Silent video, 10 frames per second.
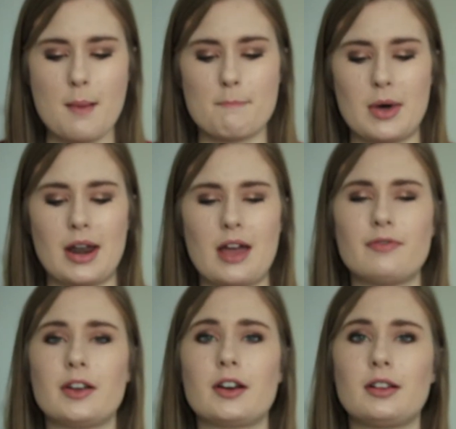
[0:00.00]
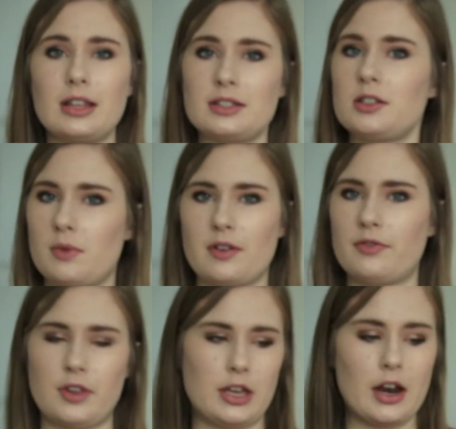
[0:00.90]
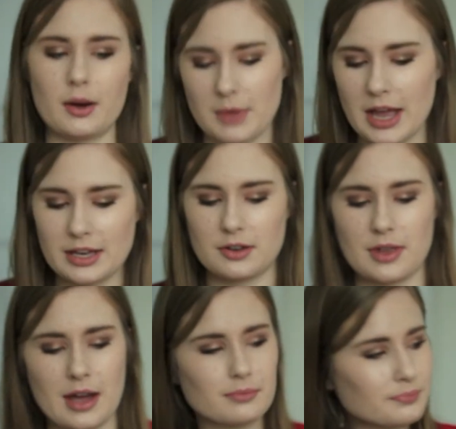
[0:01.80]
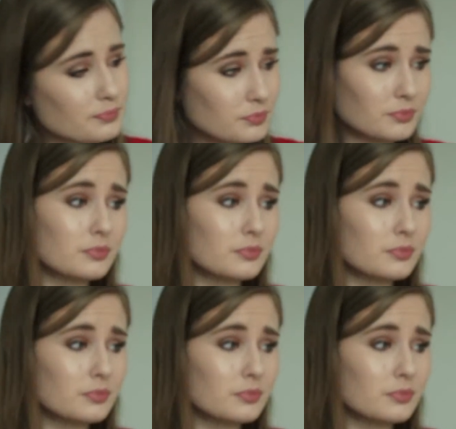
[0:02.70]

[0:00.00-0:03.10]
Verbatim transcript: but I figure let's do one for the year. I can do that.